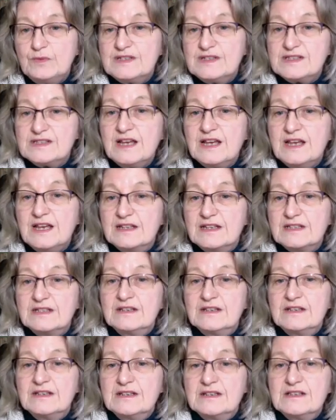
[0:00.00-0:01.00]
estate.
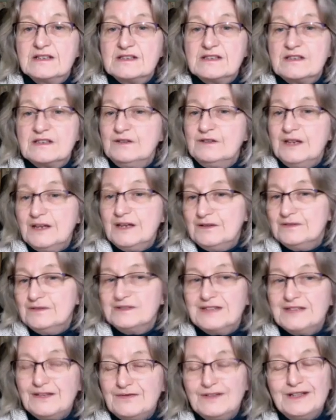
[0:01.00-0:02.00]
So no,
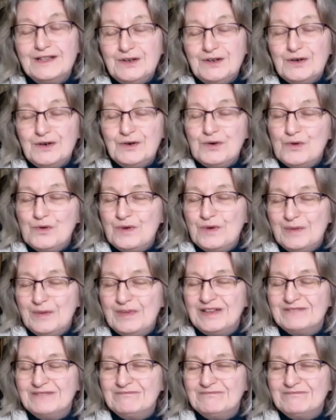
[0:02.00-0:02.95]
definitely not all women.